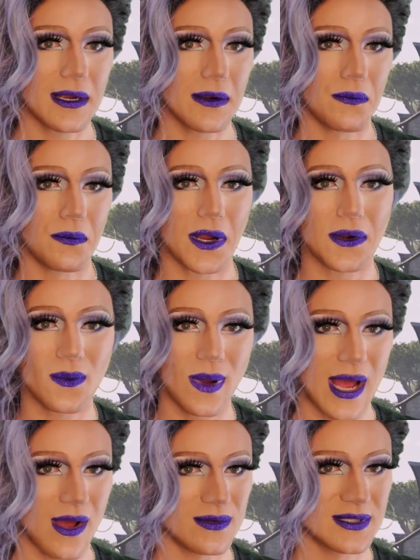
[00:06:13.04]
run
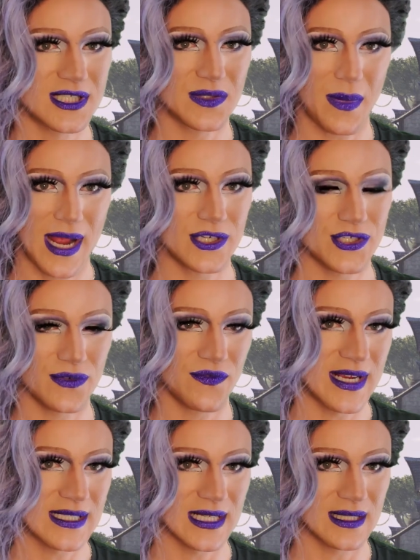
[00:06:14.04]
around, smash your
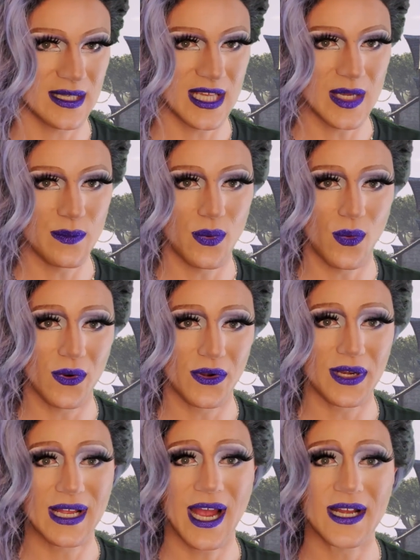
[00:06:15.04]
face on the
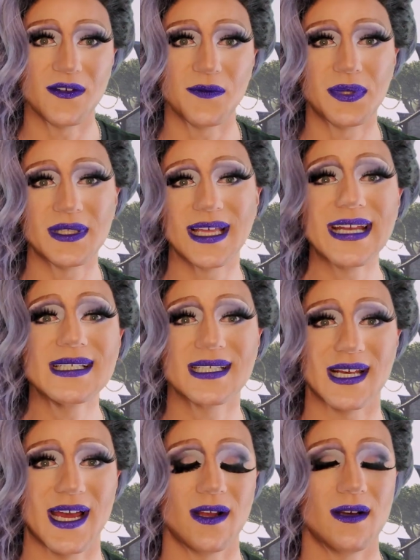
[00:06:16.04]
keyboard kind of play
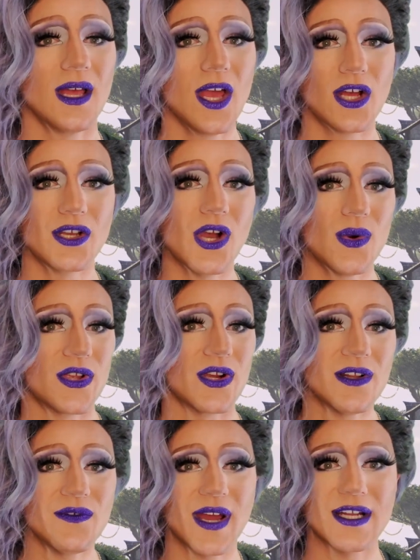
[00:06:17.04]
style. No, you're
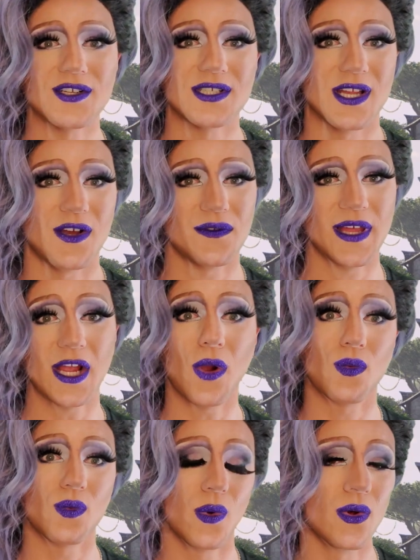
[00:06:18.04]
gonna find yourself like
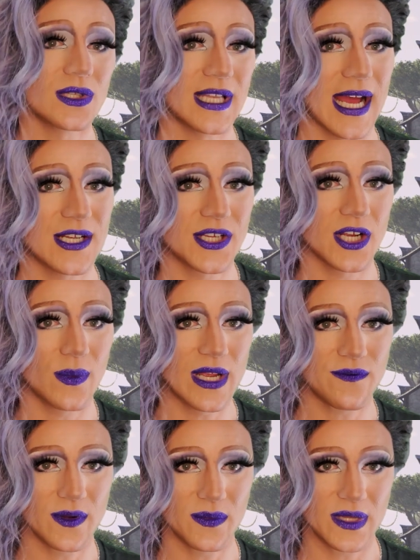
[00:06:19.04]
roll dodging away
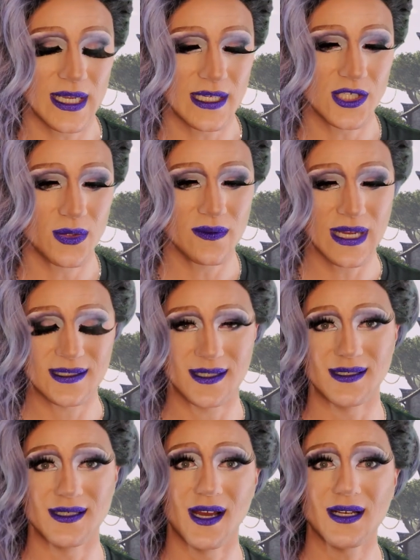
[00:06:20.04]
from things. You have got to
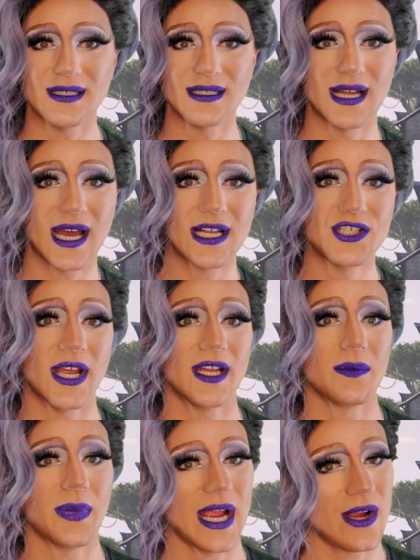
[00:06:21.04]
duck, dodge,
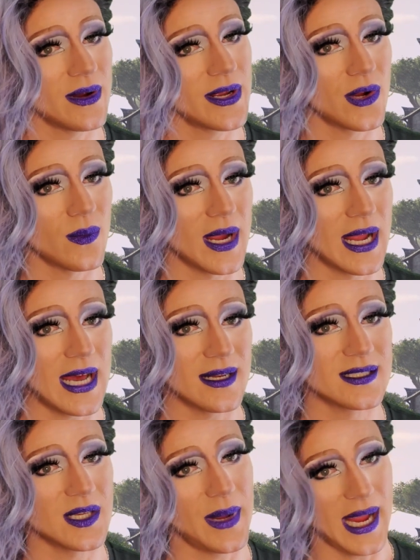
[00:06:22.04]
and parry your way out
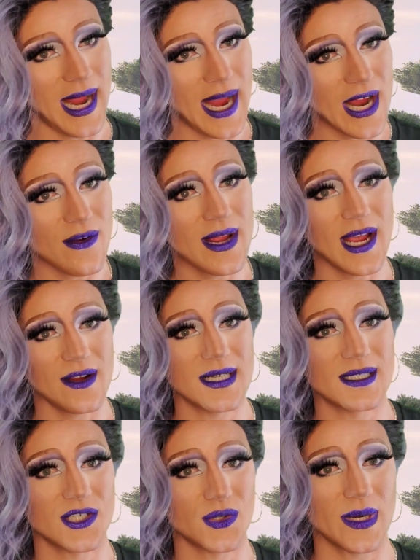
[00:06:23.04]
of some hairy
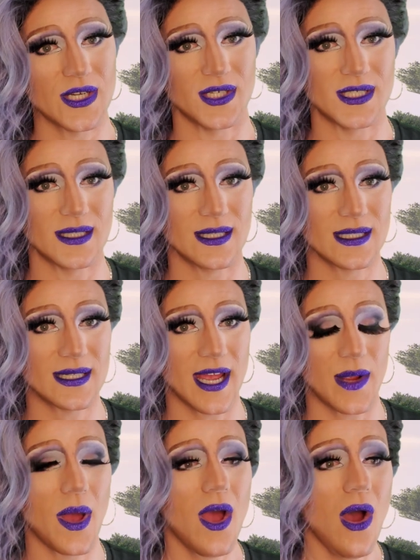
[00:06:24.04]
situations in this
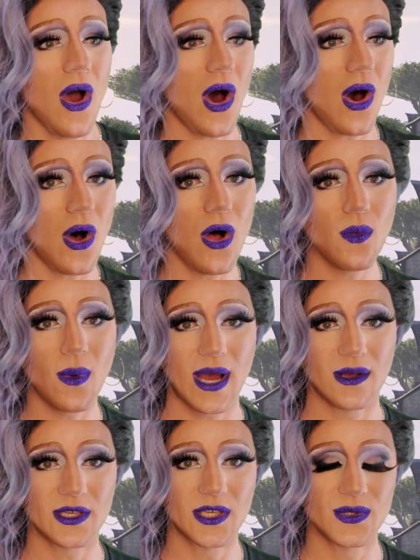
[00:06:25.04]
game, all
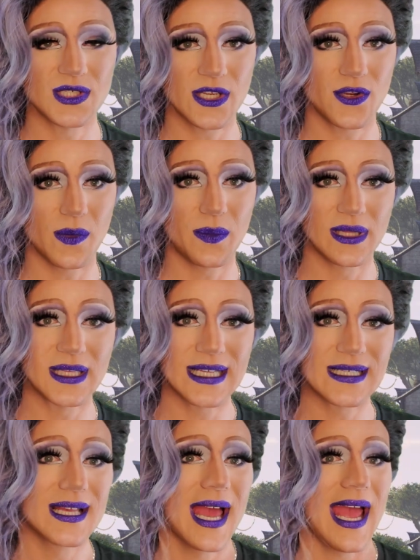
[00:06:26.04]
while using your
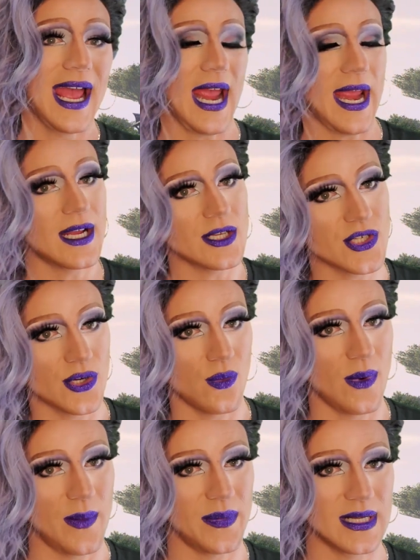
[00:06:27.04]
abilities and your
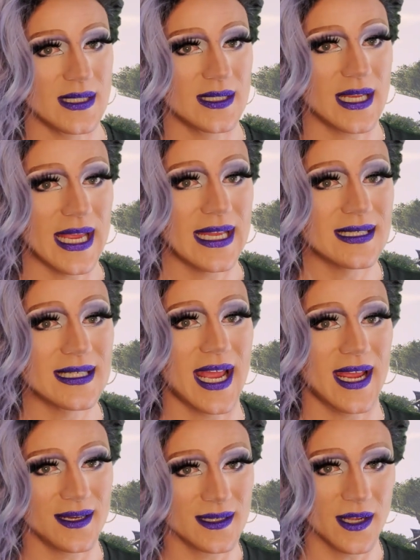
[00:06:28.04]
weapons in
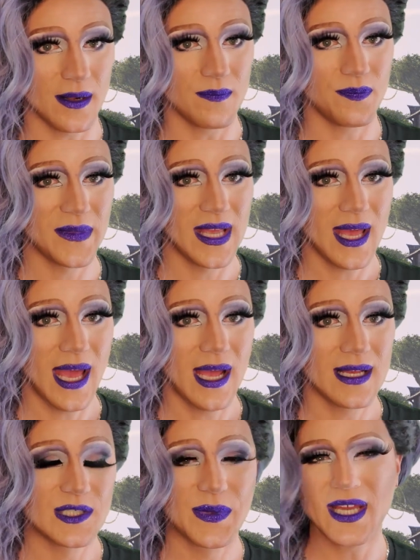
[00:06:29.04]
tandem.
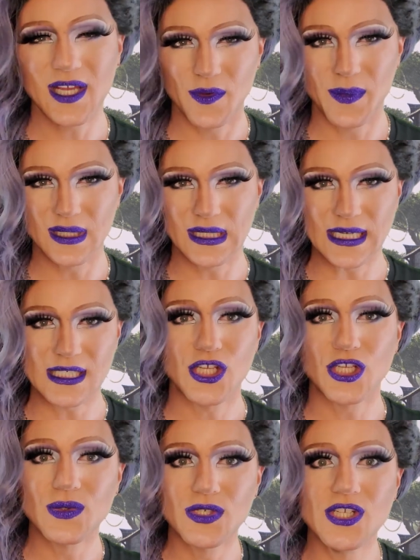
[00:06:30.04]
Speaking of
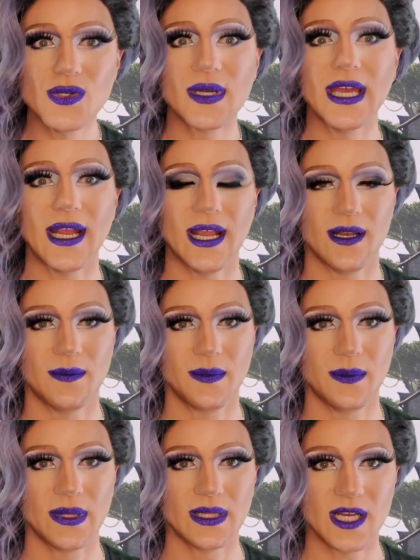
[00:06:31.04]
abilities, you do get an
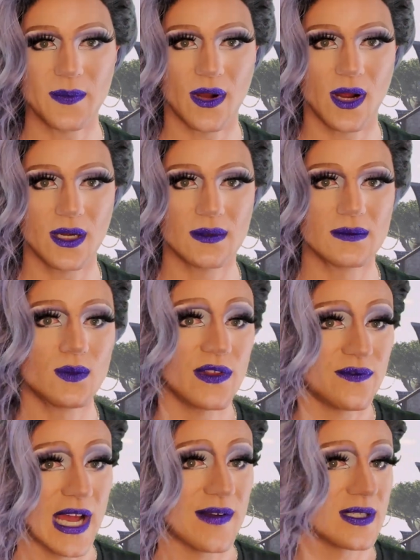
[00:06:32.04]
ability bar
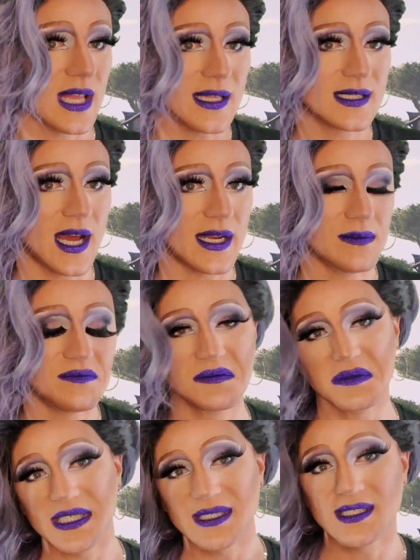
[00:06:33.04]
with 5 slots on it.
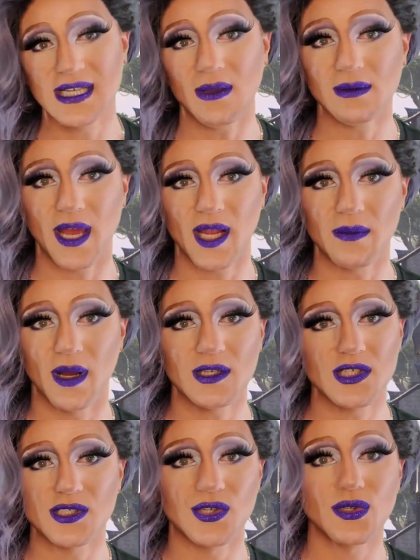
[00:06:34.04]
Doesn't sound like
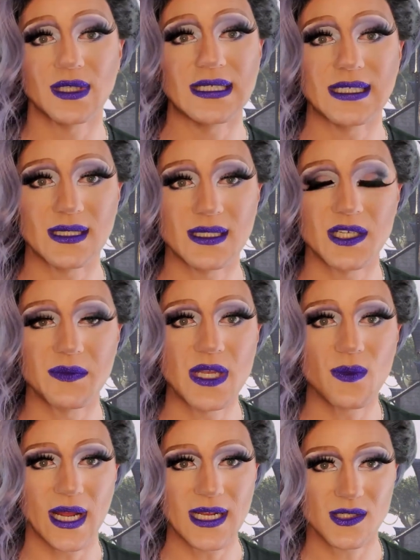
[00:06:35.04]
much, it certainly didn't to me
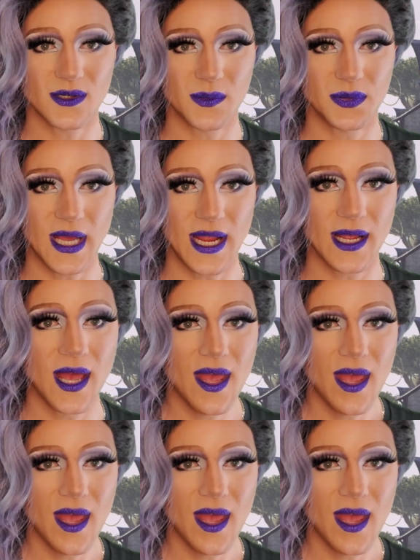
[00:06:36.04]
when I started playing,